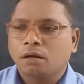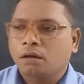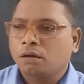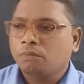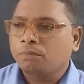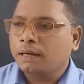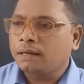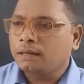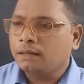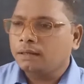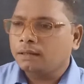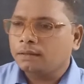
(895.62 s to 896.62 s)
When
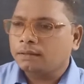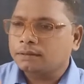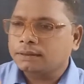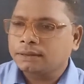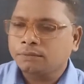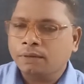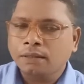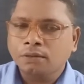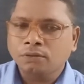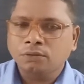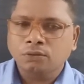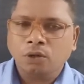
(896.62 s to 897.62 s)
she
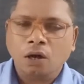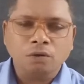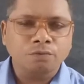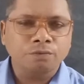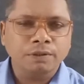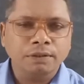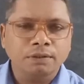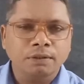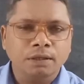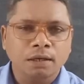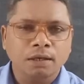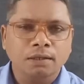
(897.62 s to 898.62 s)
wanted to talk with
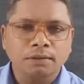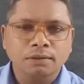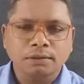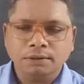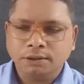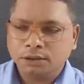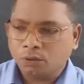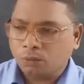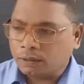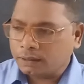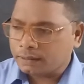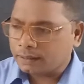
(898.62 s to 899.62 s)
her, she
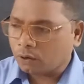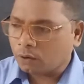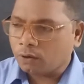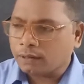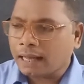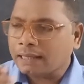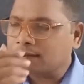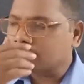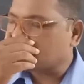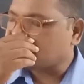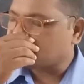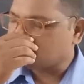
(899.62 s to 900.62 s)
couldn't recognize
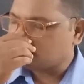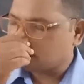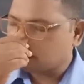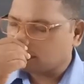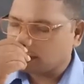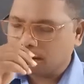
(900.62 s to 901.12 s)
her